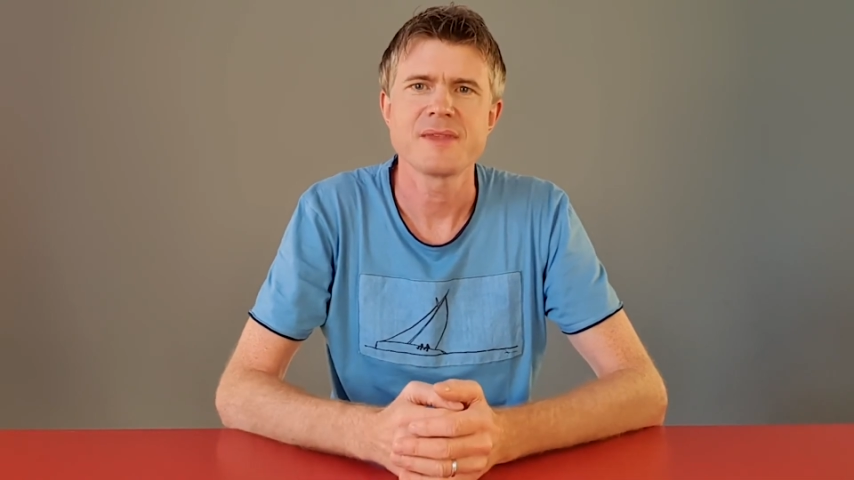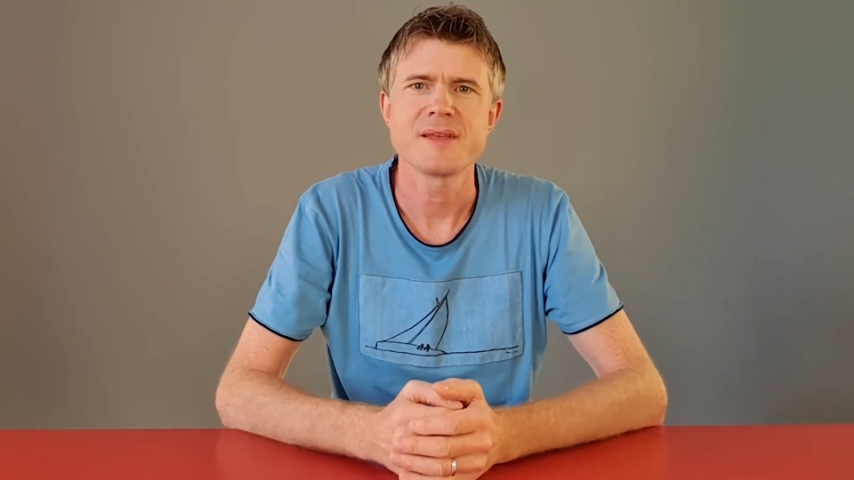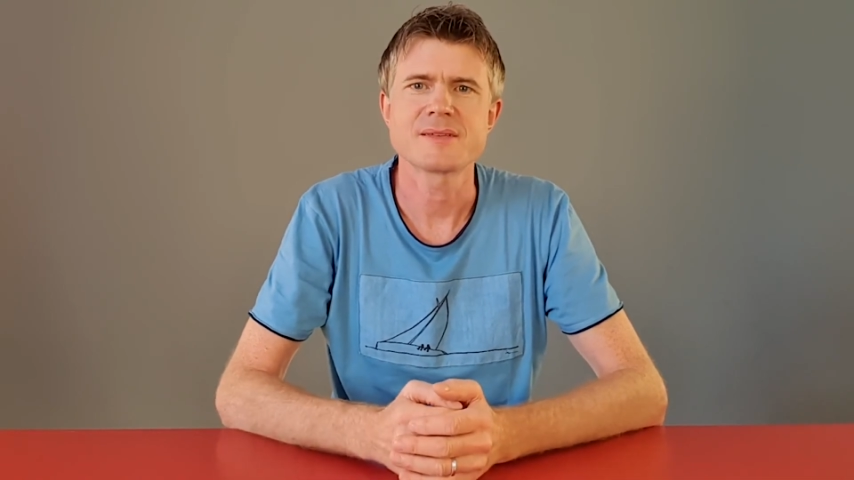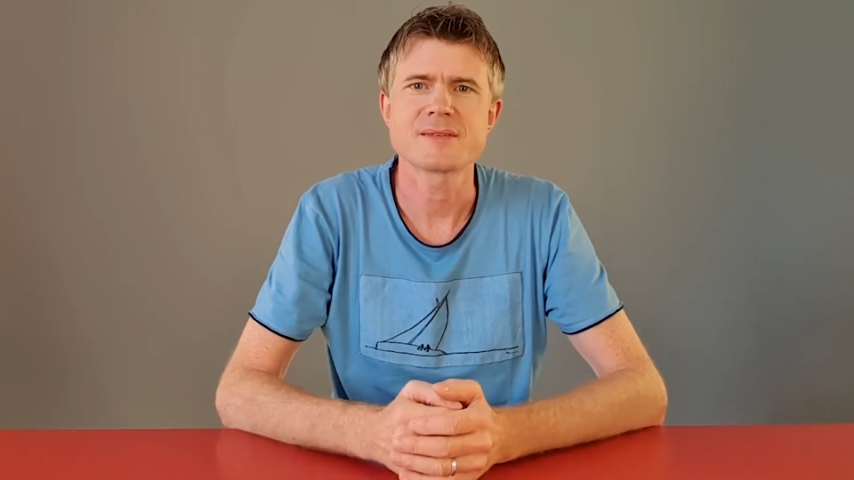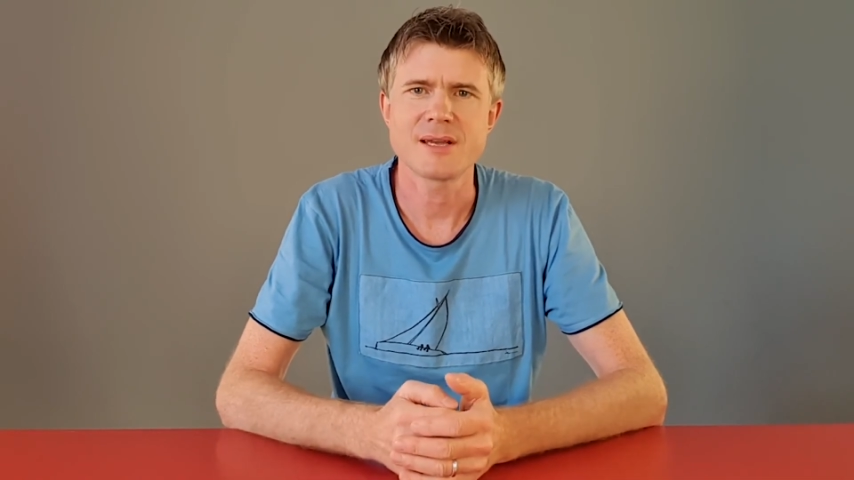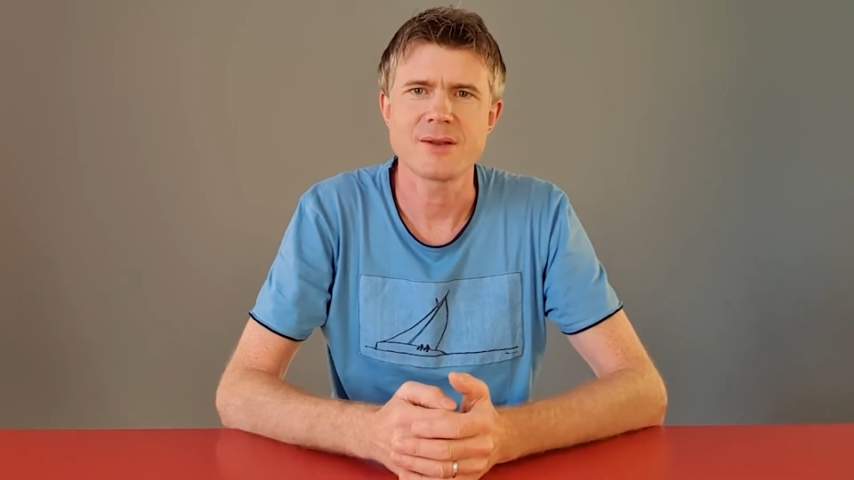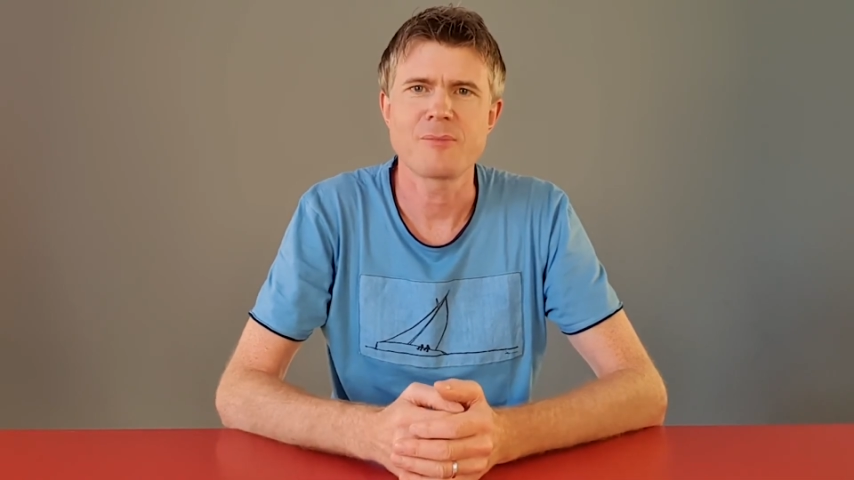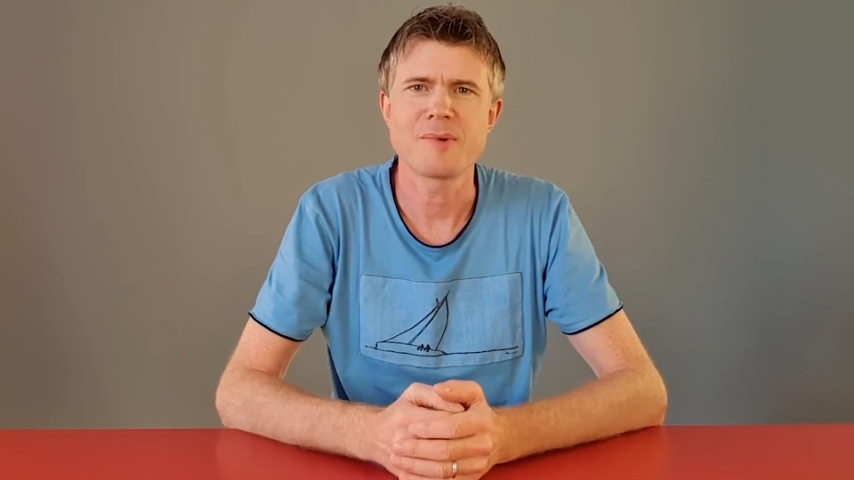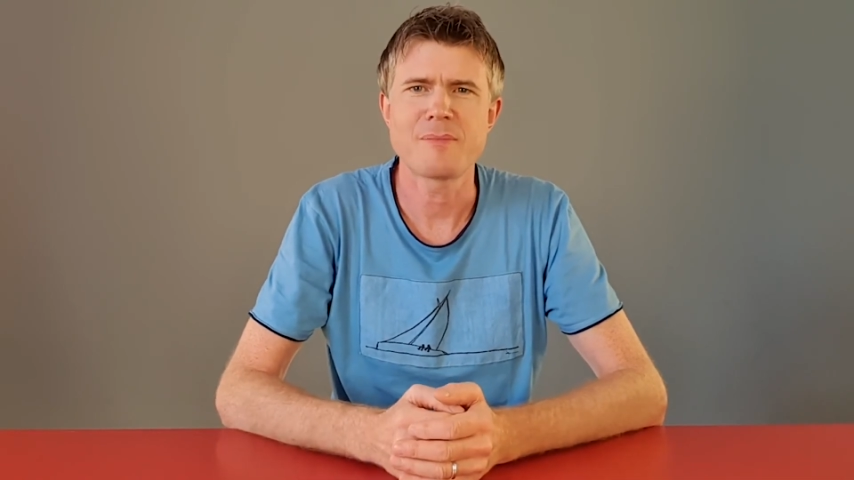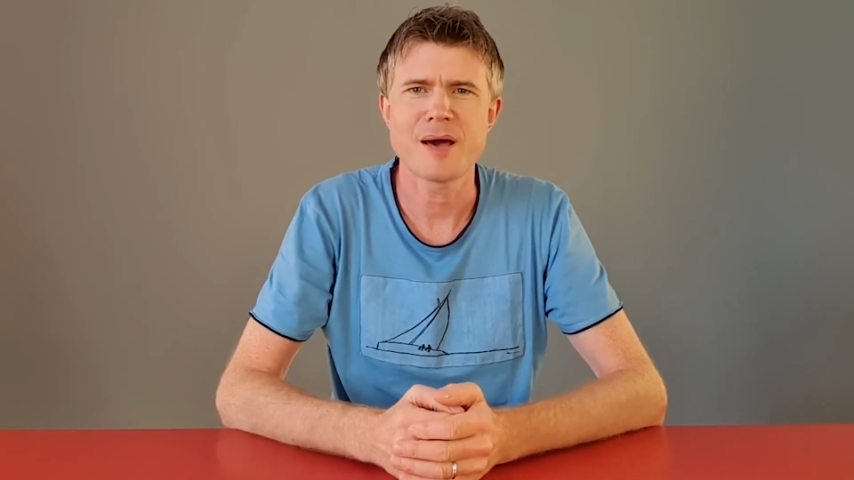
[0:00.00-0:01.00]
is still on
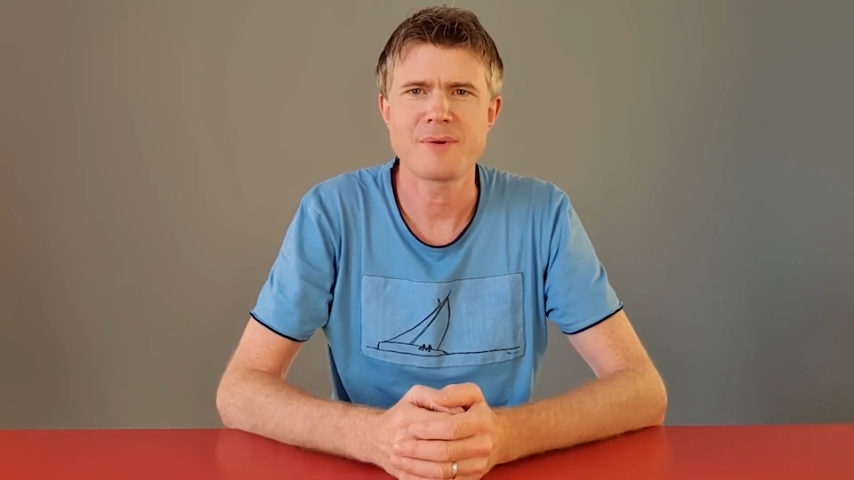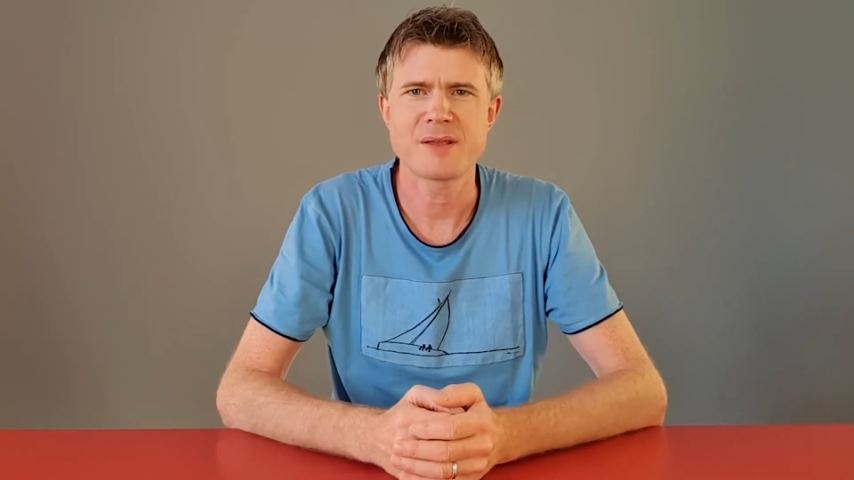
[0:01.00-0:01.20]
my public